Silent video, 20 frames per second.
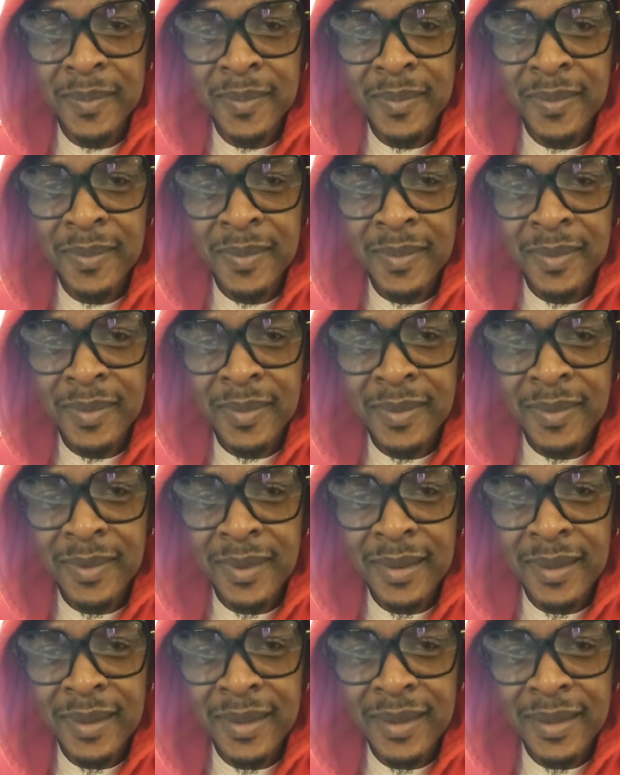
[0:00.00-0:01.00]

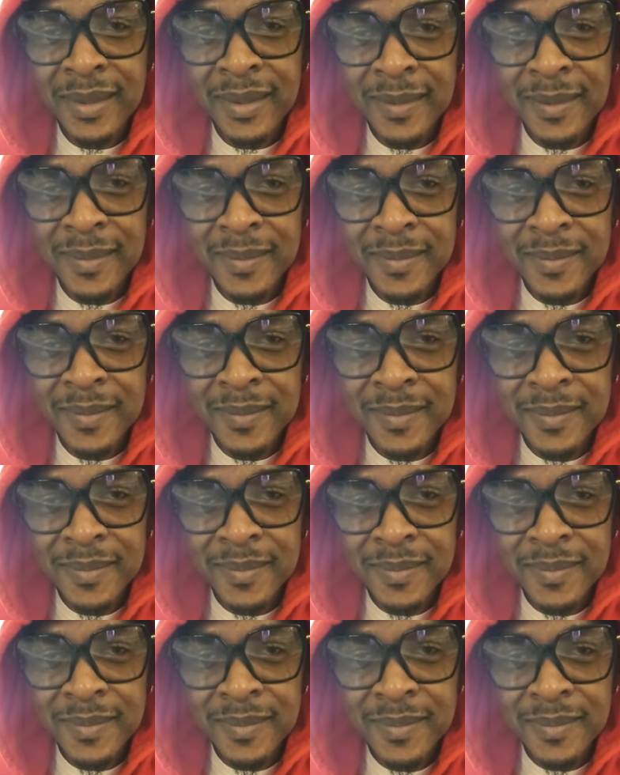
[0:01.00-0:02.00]

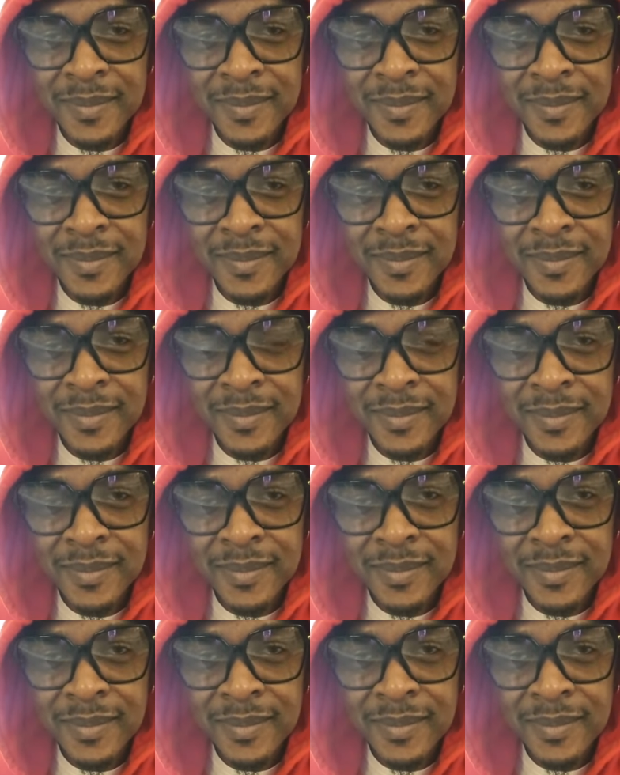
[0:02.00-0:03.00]

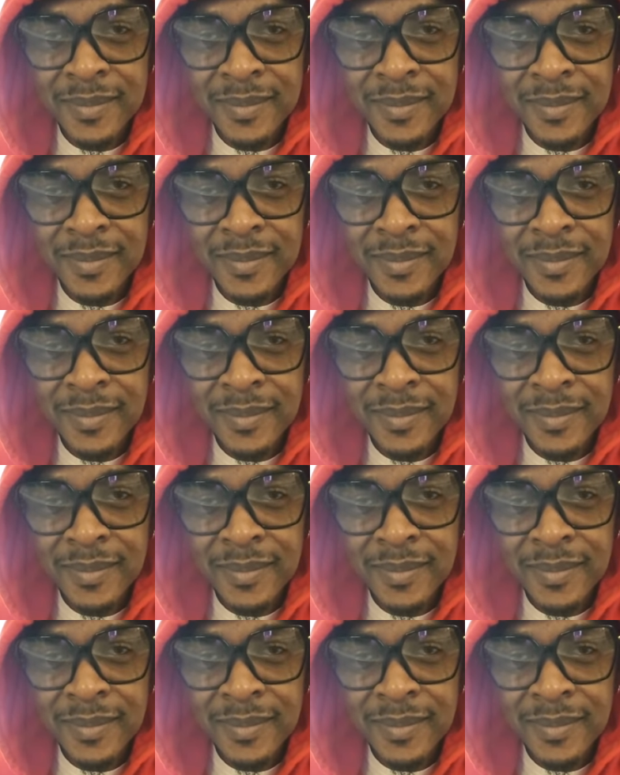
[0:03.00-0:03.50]
Nothing is said.